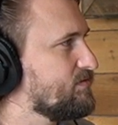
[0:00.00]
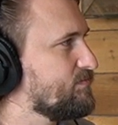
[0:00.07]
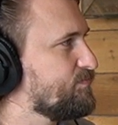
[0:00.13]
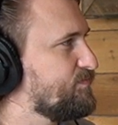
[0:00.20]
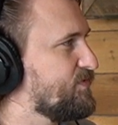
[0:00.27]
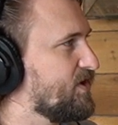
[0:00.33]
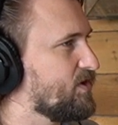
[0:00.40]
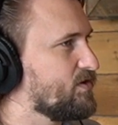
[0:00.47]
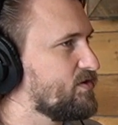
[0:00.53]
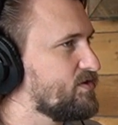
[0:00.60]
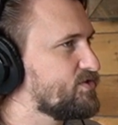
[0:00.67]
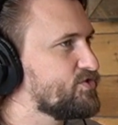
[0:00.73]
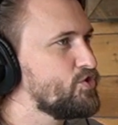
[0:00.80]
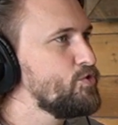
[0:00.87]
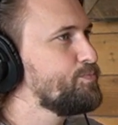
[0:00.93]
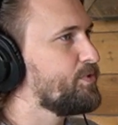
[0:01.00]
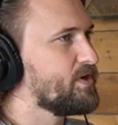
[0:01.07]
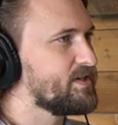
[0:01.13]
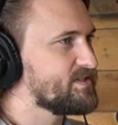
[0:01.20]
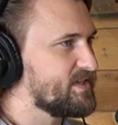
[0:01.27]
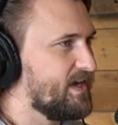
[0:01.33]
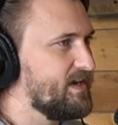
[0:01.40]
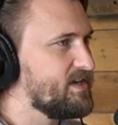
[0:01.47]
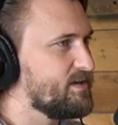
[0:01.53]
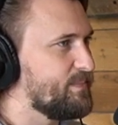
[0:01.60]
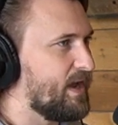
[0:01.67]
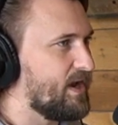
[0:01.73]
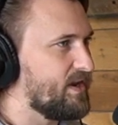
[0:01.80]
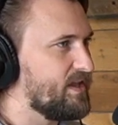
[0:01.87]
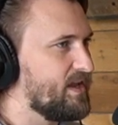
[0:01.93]
they're super excited
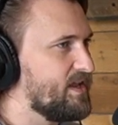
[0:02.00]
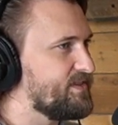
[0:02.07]
about it and